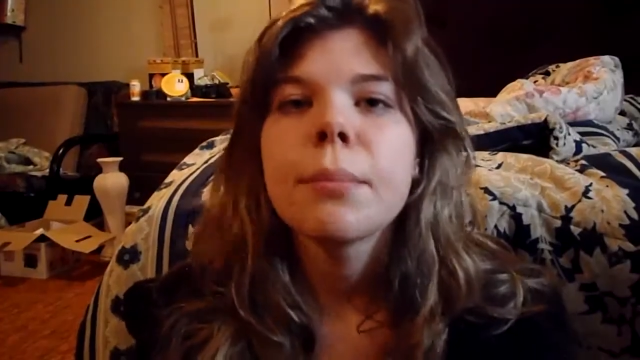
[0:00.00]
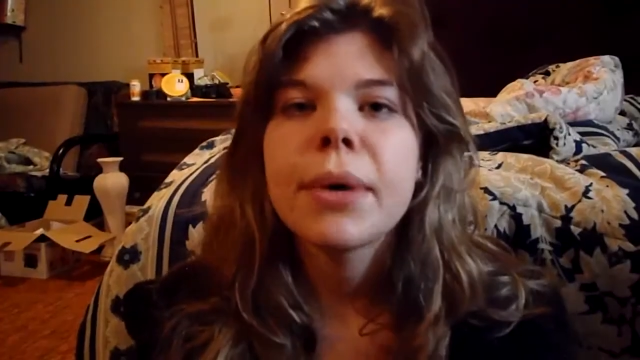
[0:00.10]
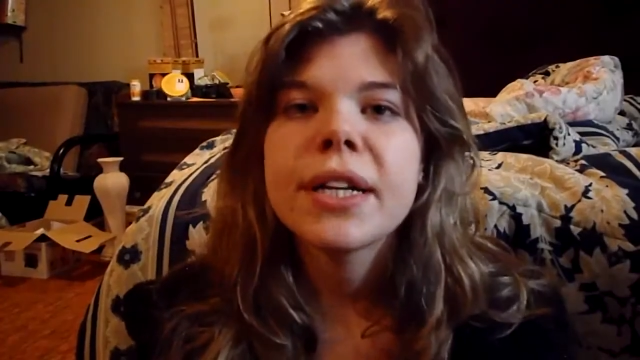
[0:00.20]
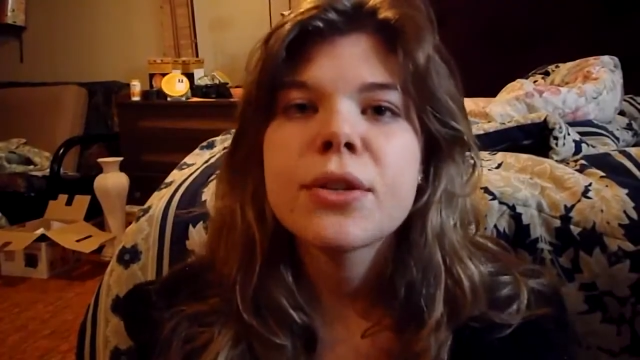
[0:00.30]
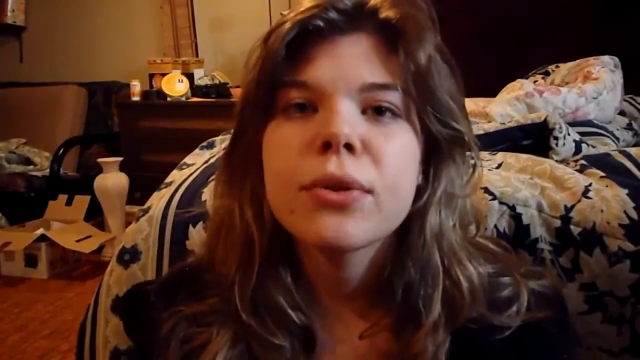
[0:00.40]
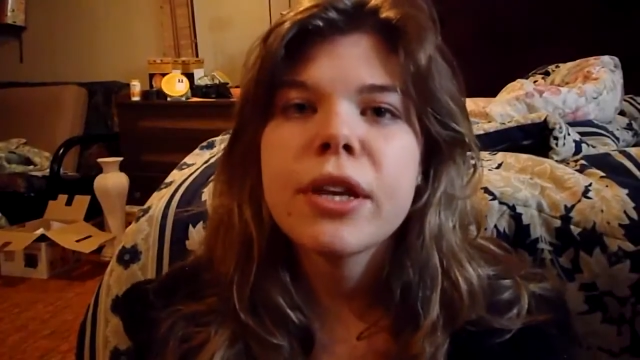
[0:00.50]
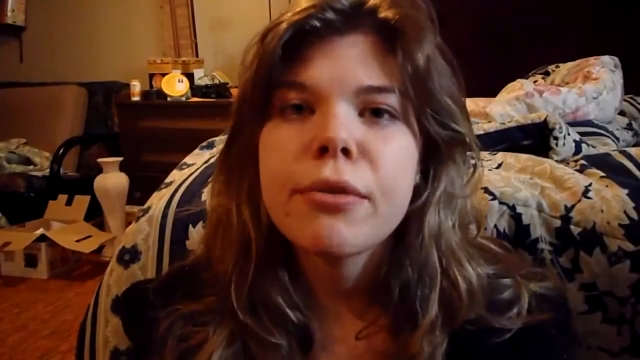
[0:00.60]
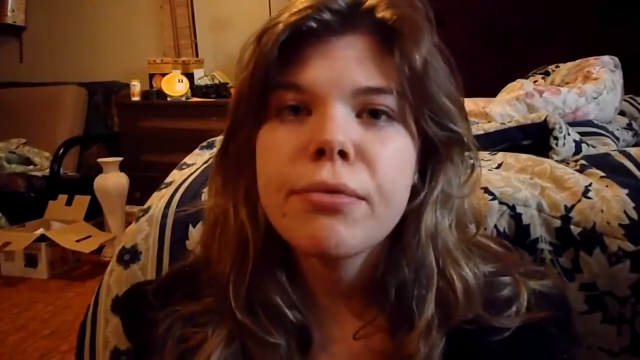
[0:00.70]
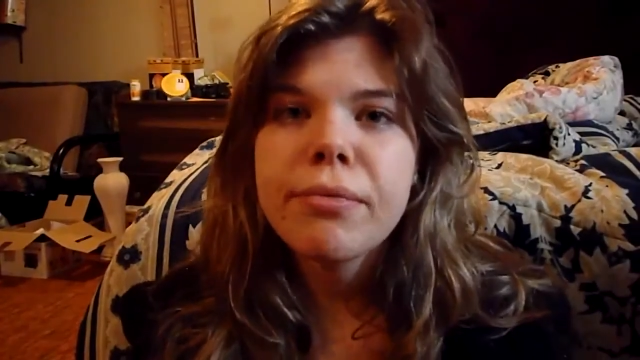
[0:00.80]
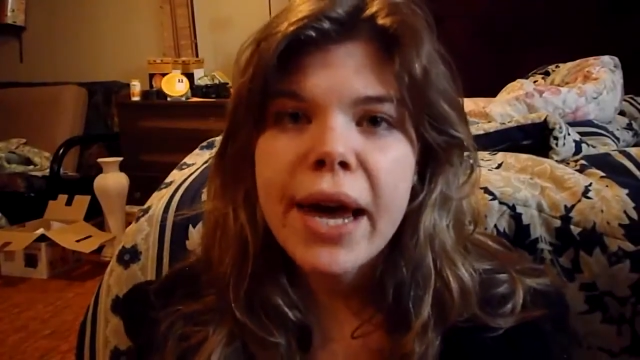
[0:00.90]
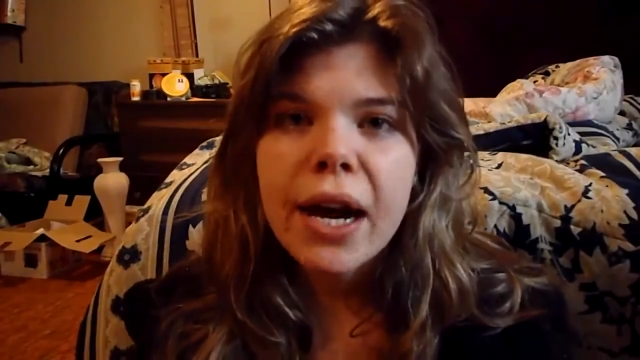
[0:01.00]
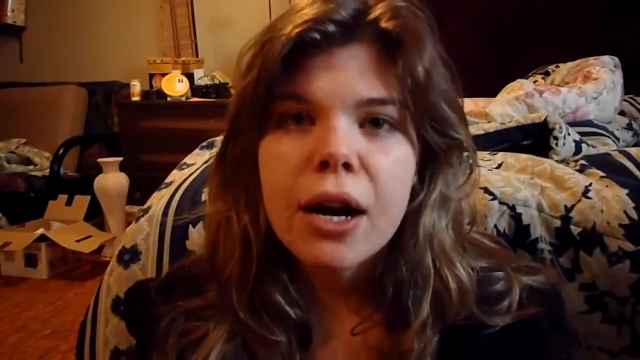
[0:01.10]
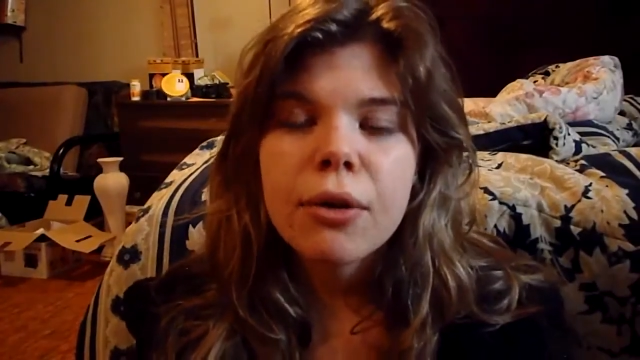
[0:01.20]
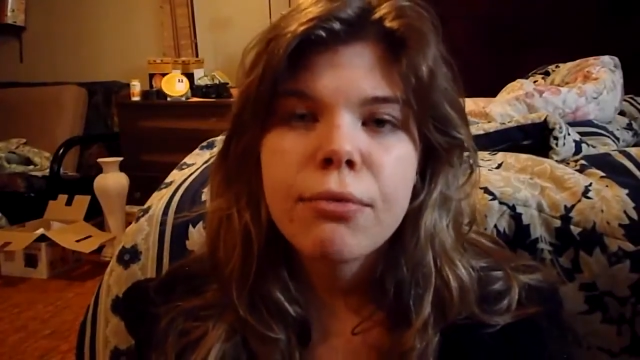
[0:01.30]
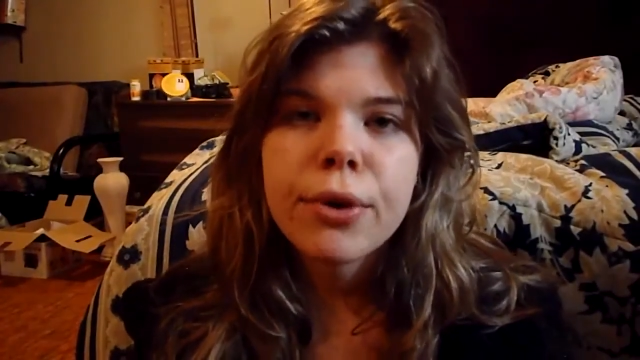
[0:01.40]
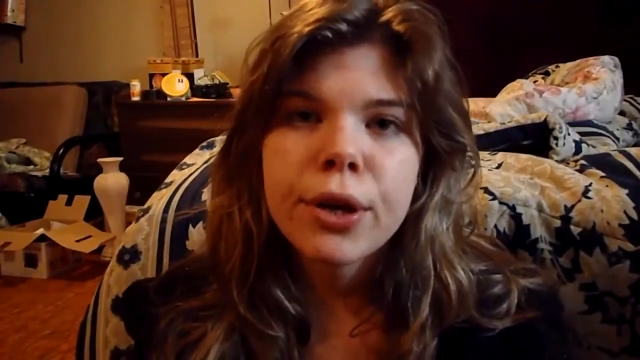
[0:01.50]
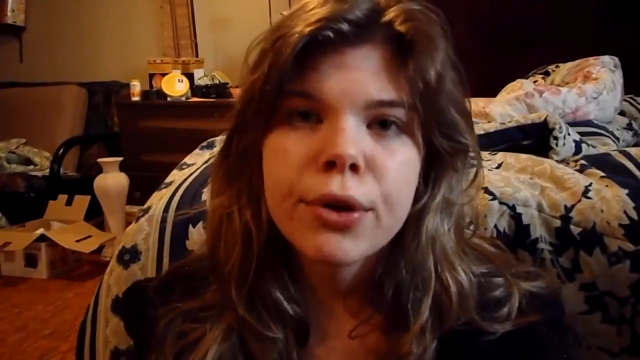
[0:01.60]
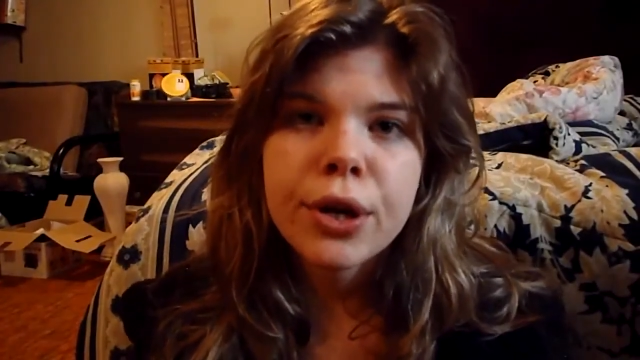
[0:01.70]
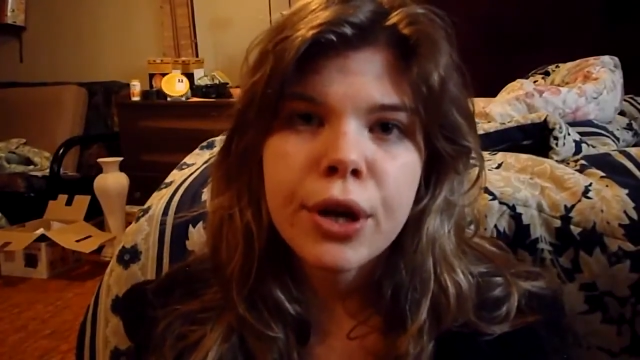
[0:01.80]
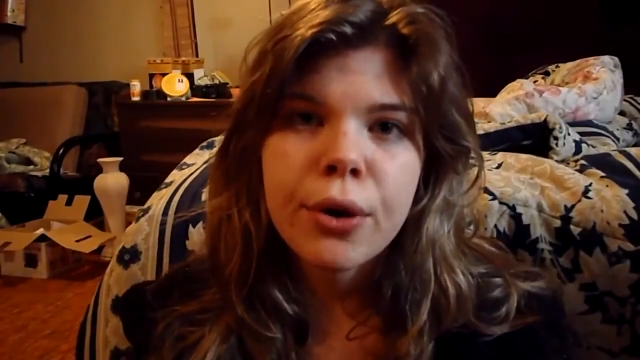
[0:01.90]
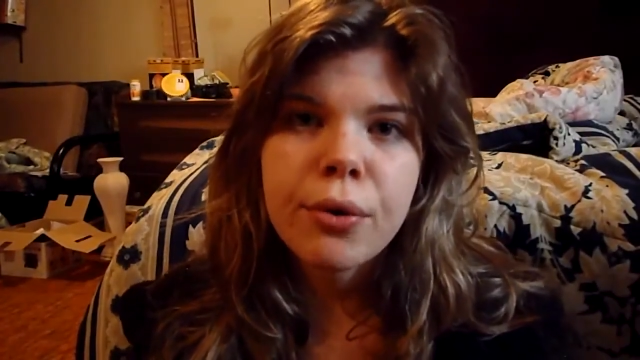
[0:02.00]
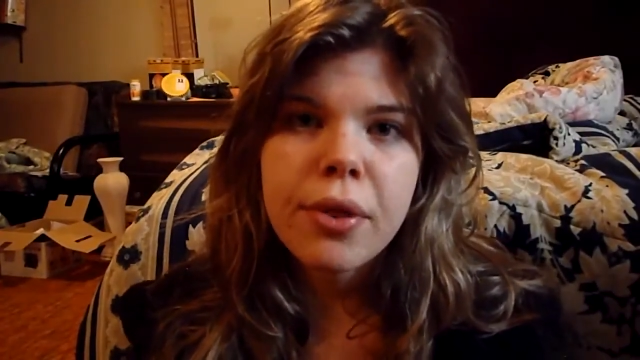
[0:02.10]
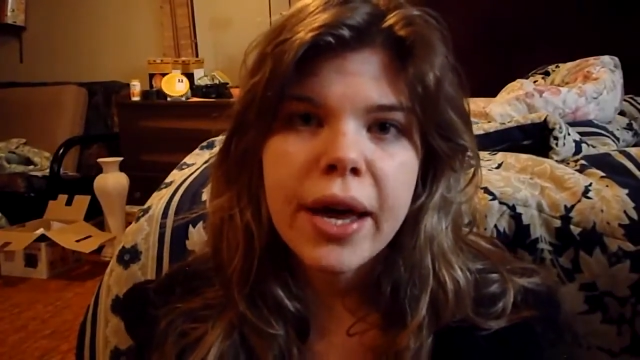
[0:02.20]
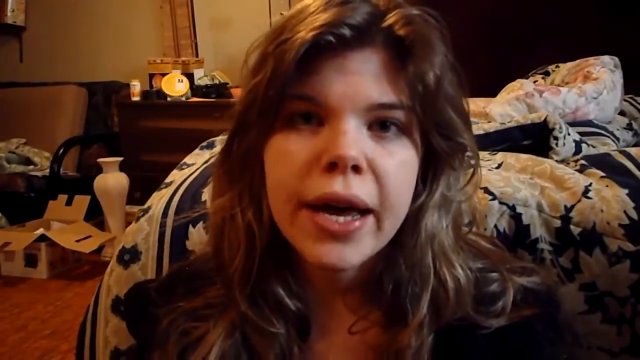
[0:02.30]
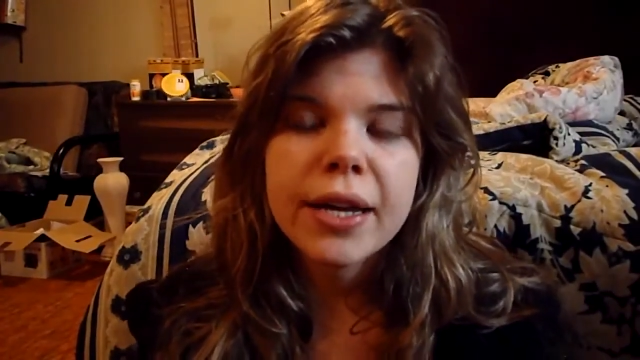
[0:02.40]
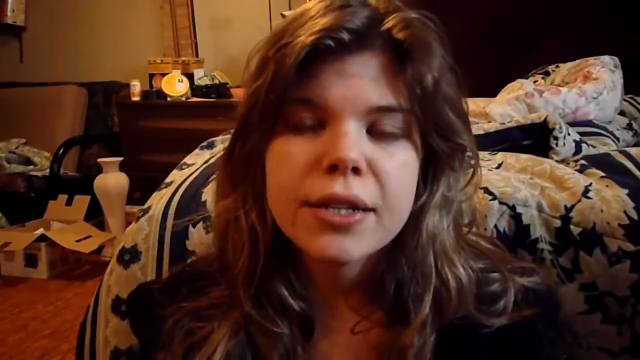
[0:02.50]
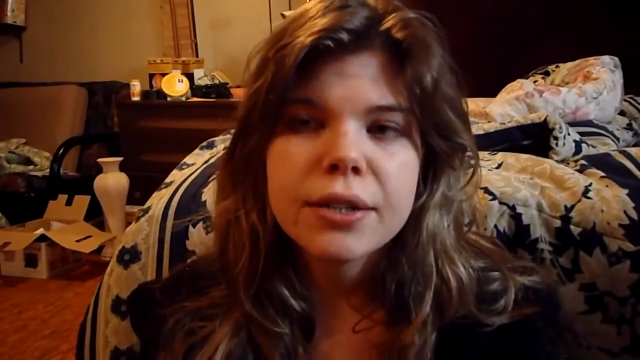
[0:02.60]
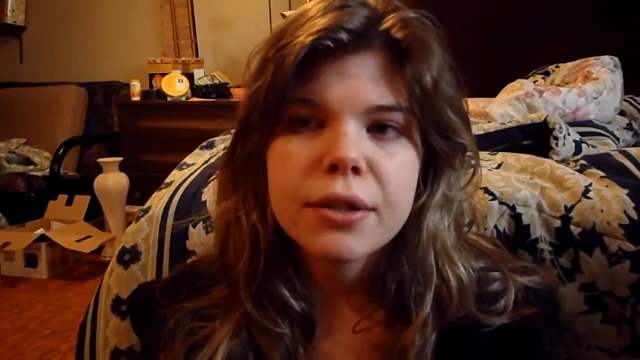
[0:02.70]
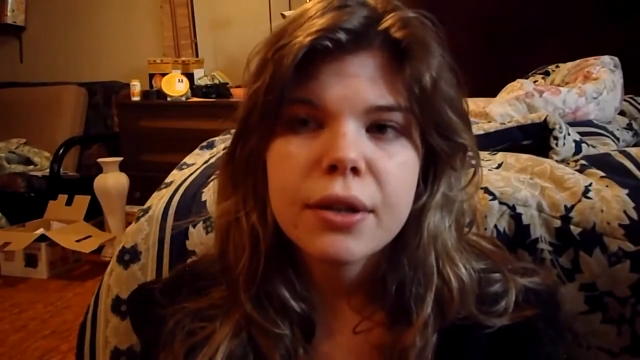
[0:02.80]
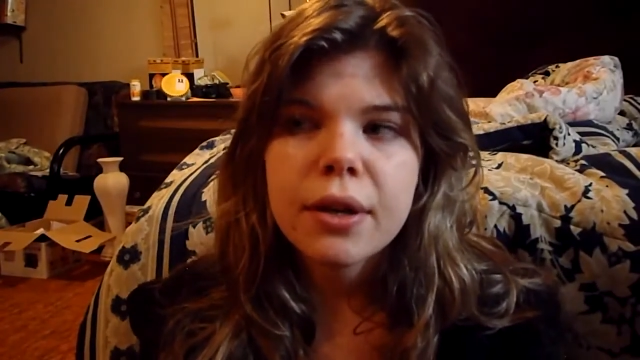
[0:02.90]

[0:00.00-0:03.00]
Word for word: But it's only fair for you to know that